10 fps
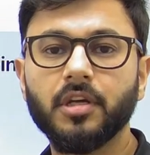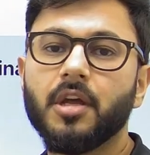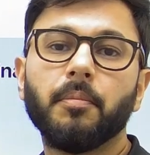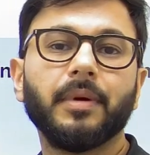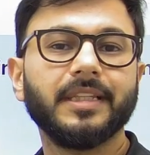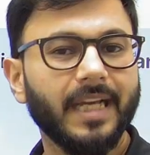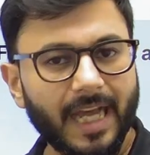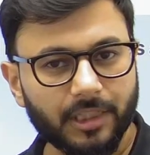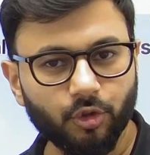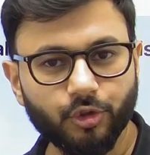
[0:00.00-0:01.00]
But they had
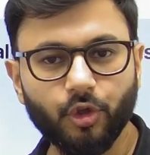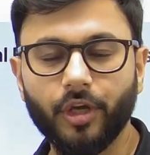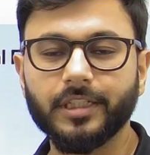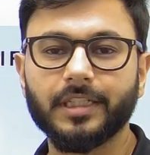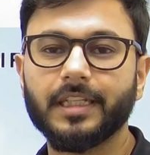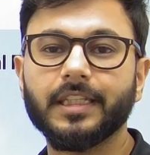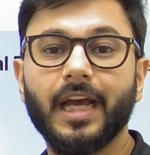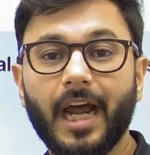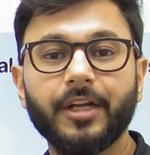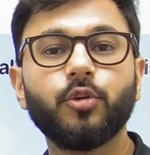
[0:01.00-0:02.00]
no choice, and they
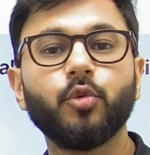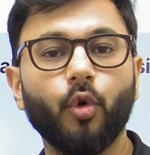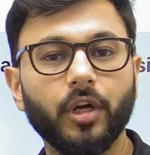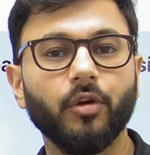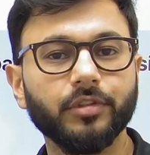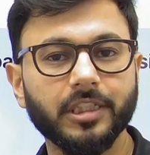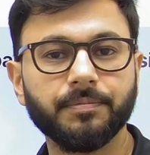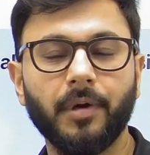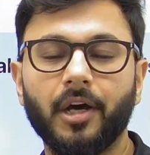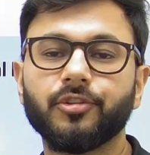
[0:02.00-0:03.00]
had to go down this
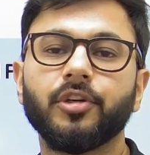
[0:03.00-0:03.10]
path